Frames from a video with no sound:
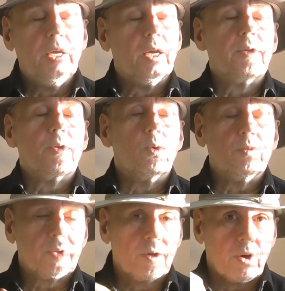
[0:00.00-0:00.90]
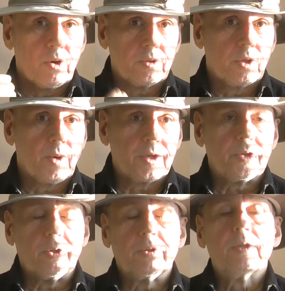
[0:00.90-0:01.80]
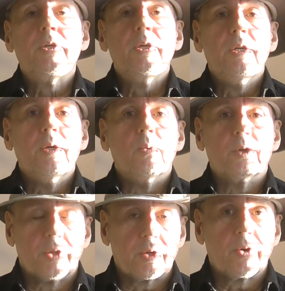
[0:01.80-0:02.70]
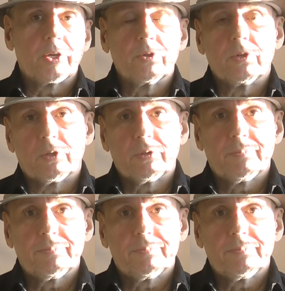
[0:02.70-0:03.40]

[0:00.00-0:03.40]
And you're always going to ask the question, was that correct or not?